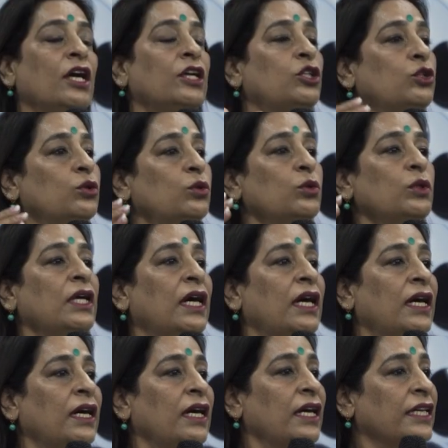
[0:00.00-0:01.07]
to
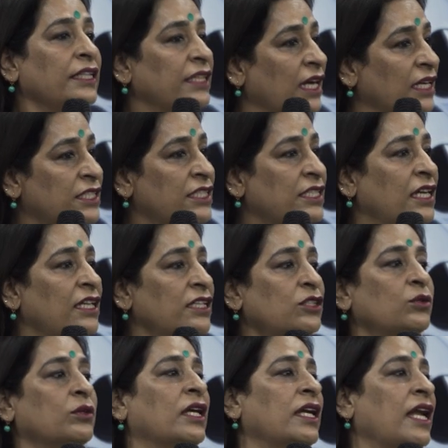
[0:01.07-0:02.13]
the youngsters, to
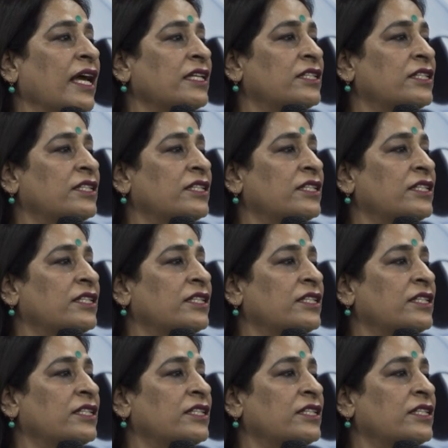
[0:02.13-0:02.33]
the next